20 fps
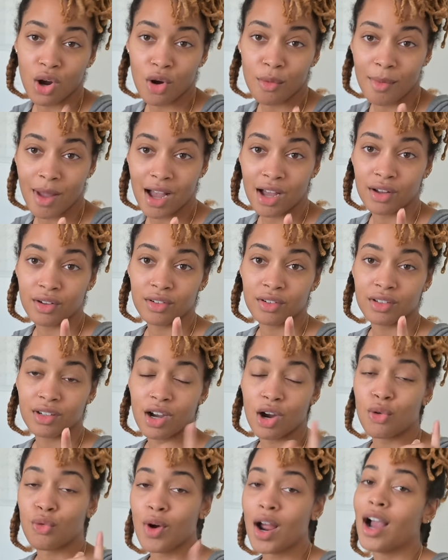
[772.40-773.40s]
comb out
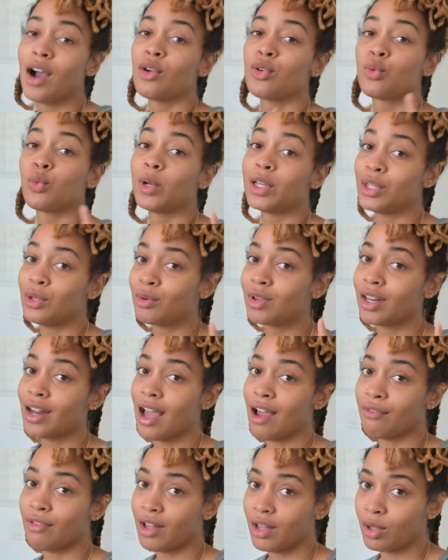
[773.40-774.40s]
around when you can
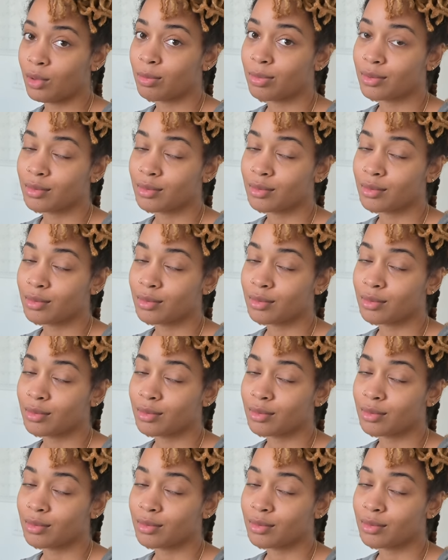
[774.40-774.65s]
have help.